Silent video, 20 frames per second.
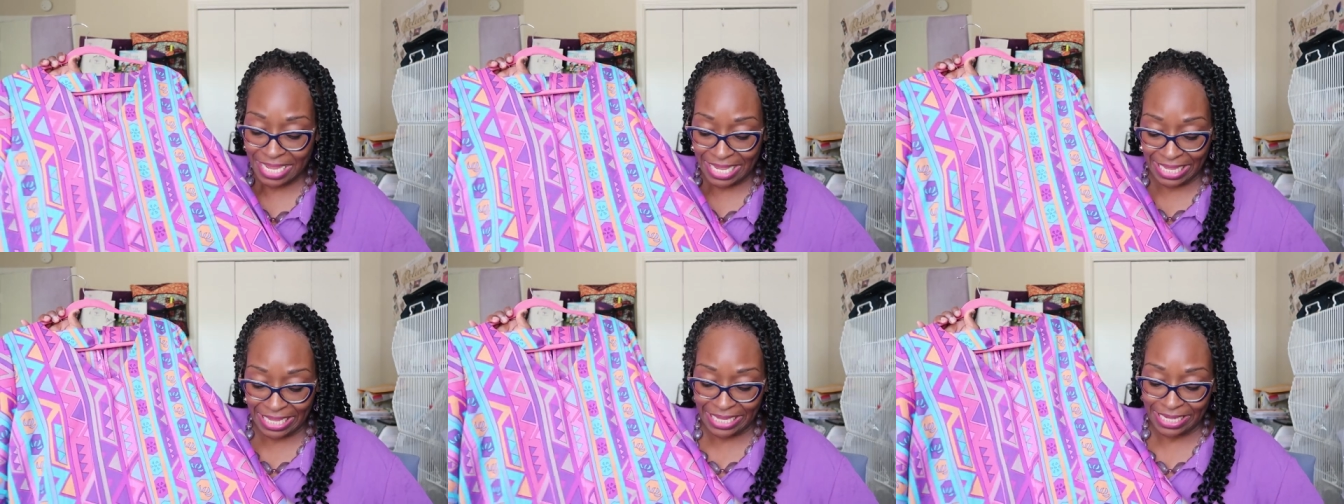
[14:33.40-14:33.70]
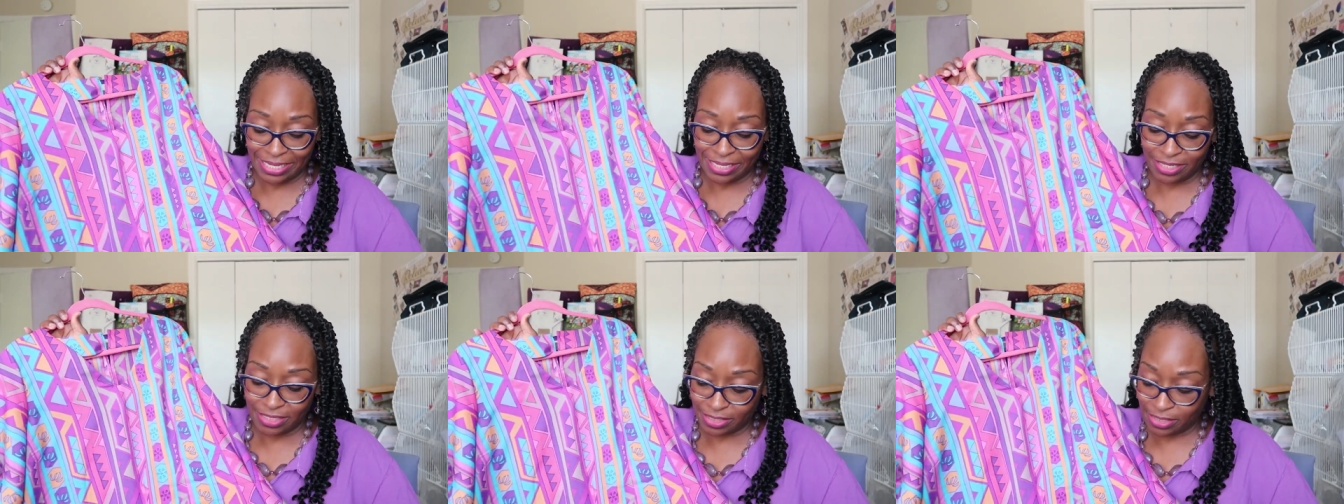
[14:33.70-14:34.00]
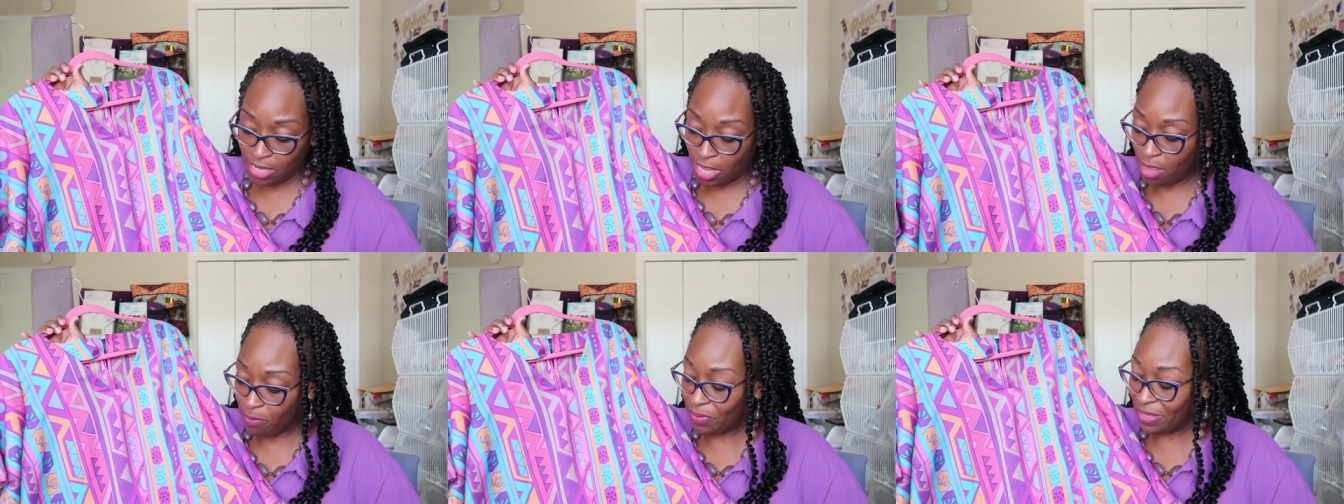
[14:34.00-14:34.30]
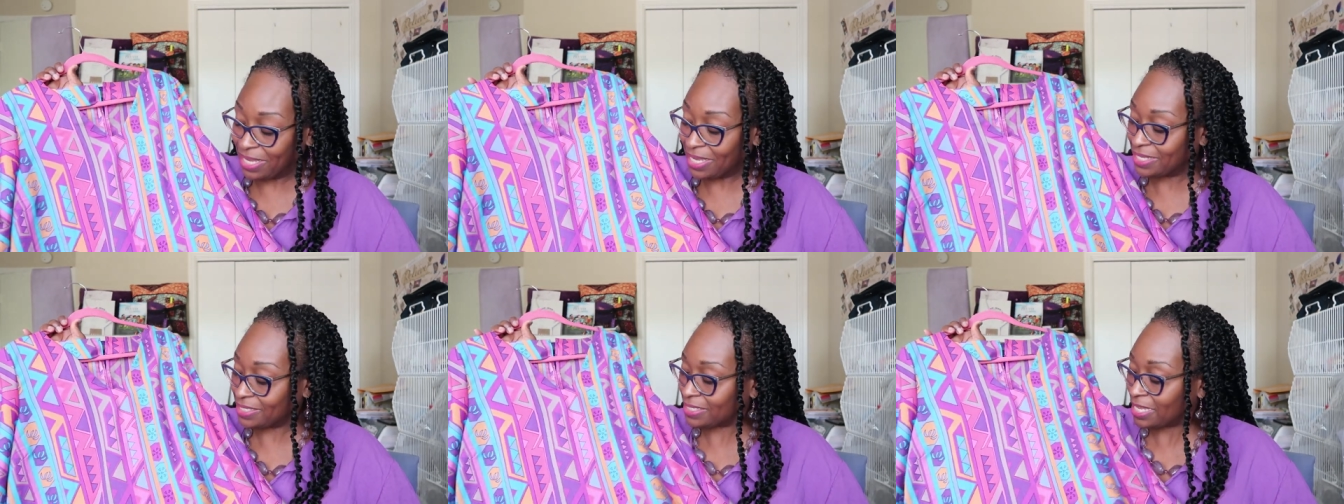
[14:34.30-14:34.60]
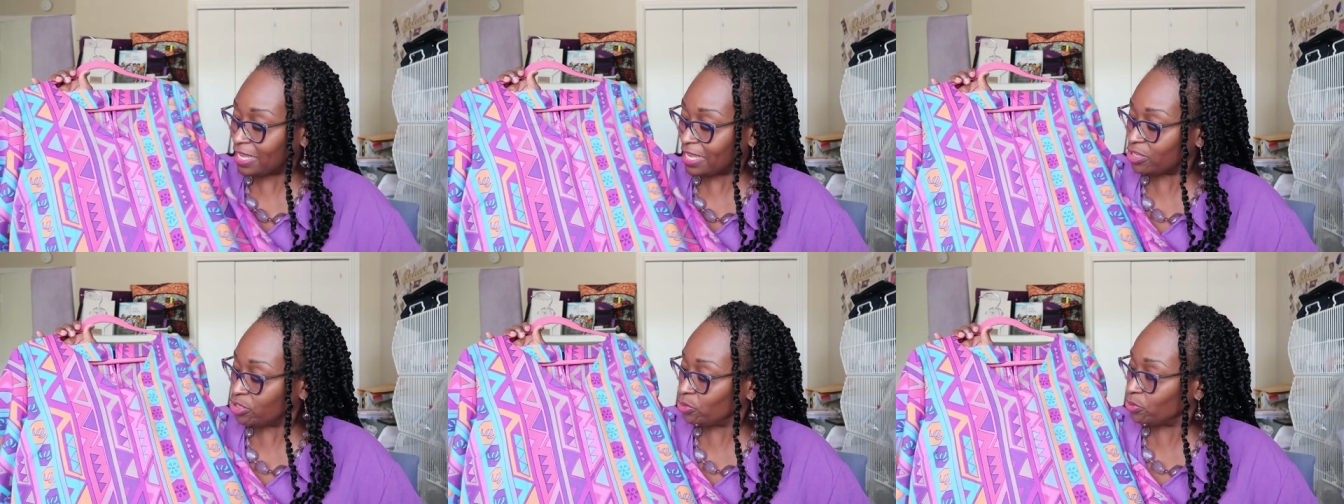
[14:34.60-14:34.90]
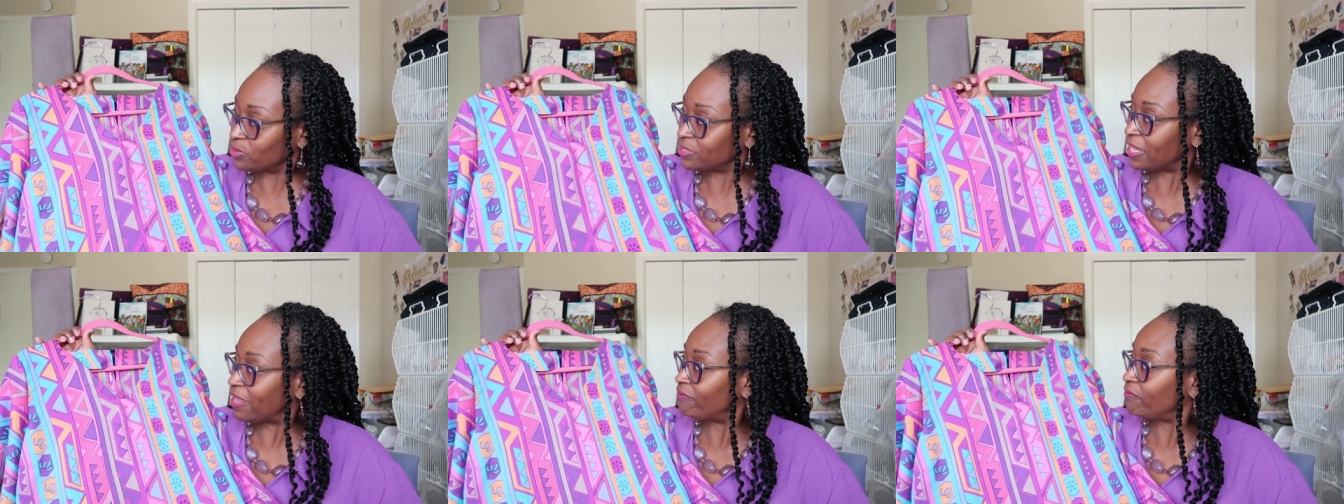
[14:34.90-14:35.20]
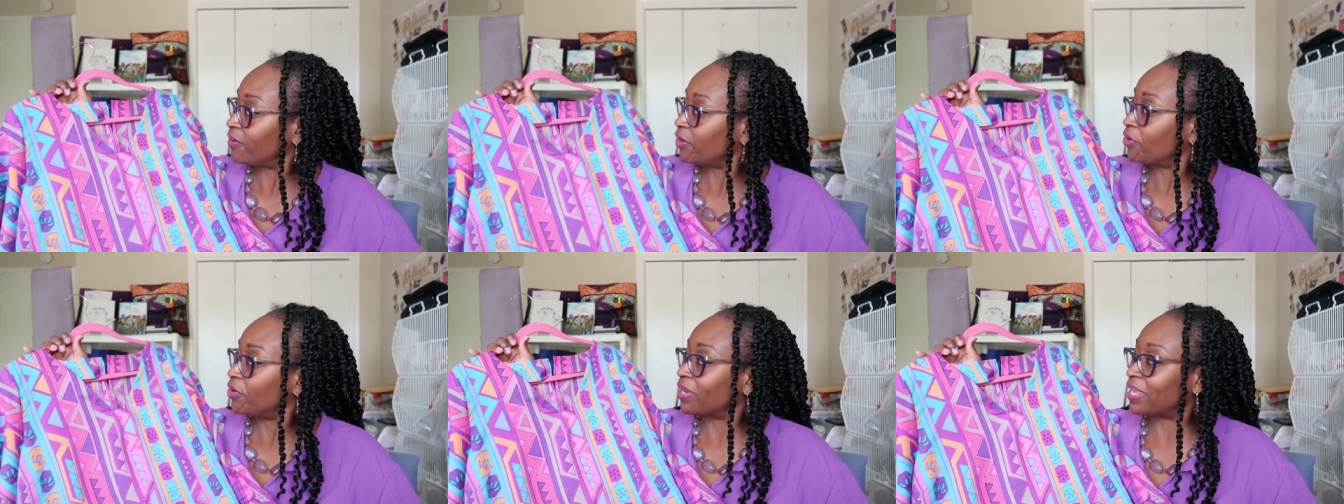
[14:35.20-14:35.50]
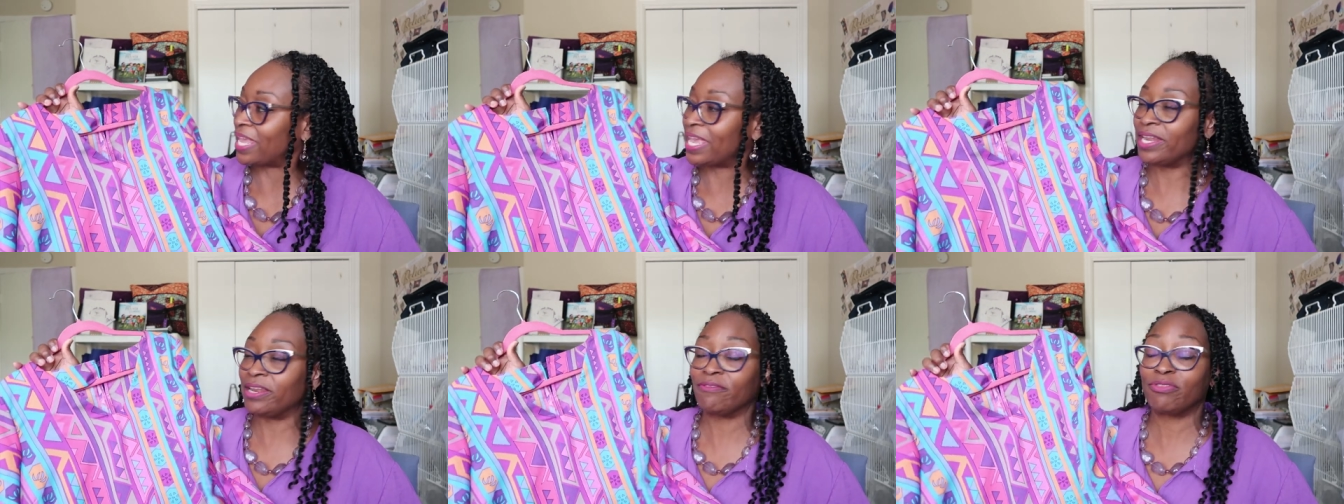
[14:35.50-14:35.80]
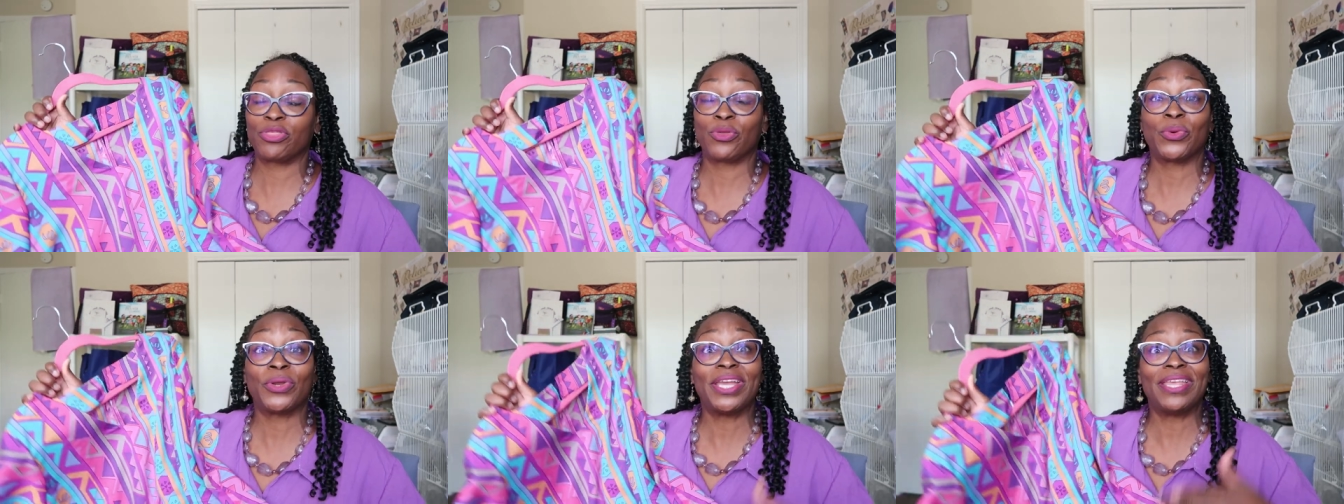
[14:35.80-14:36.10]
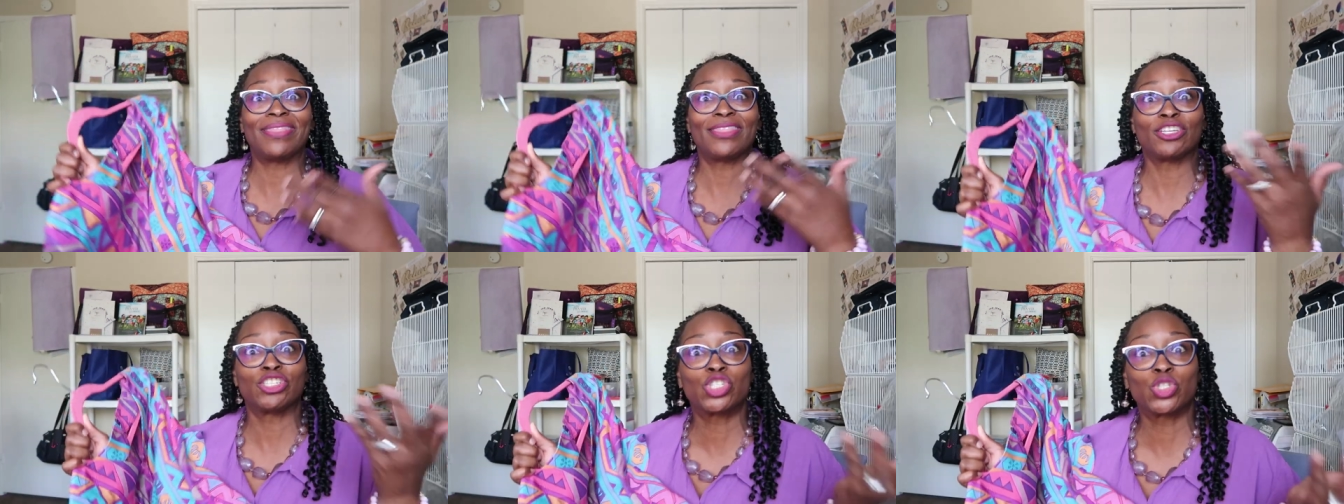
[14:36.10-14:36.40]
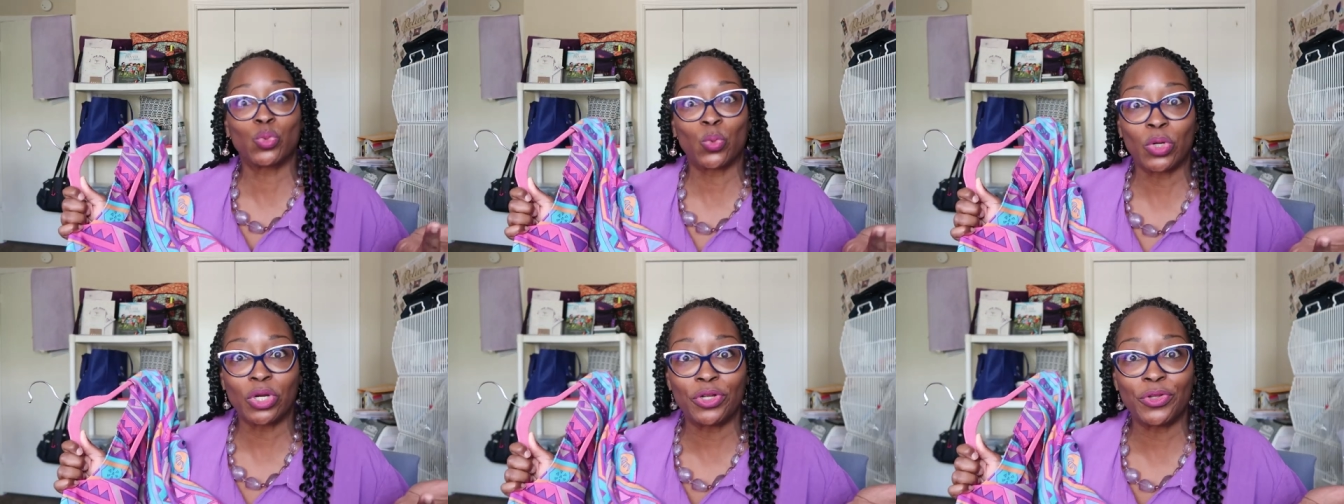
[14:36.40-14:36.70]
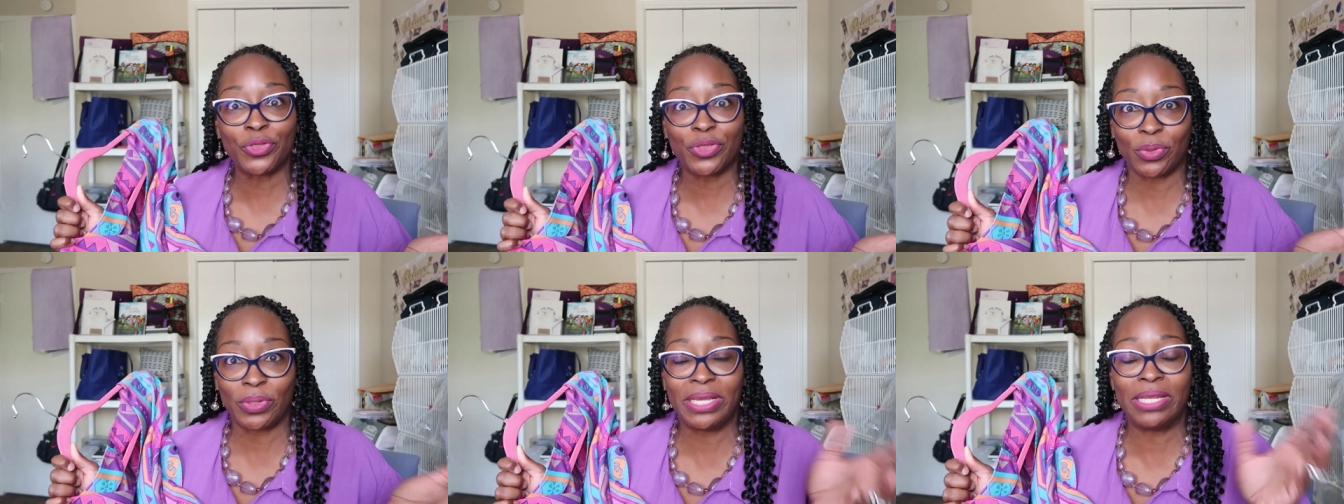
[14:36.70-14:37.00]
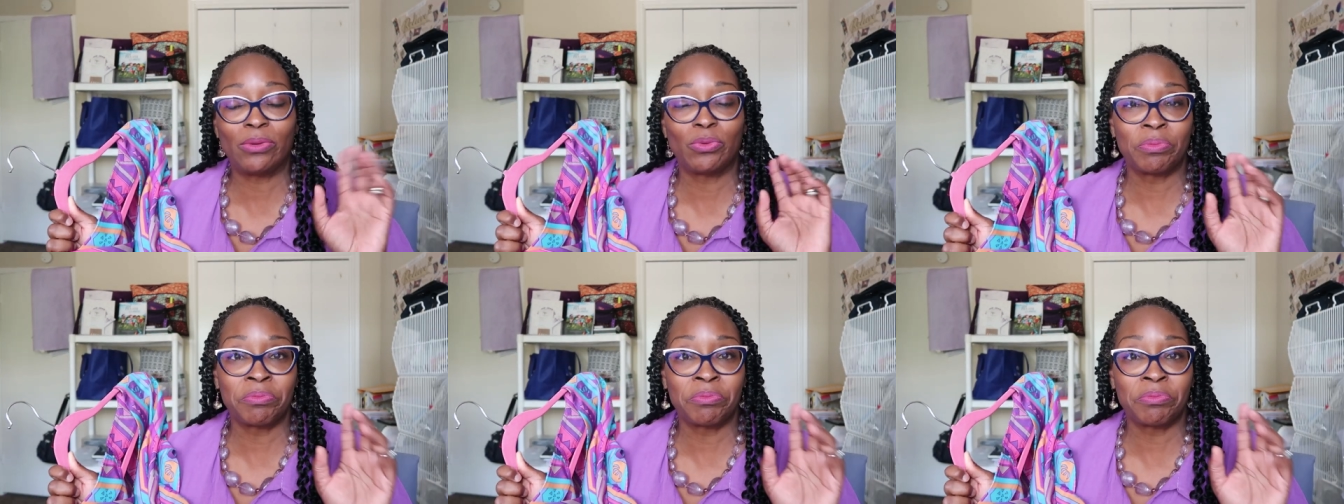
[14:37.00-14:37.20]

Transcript: is because I use that variegated thread, the swirl thread.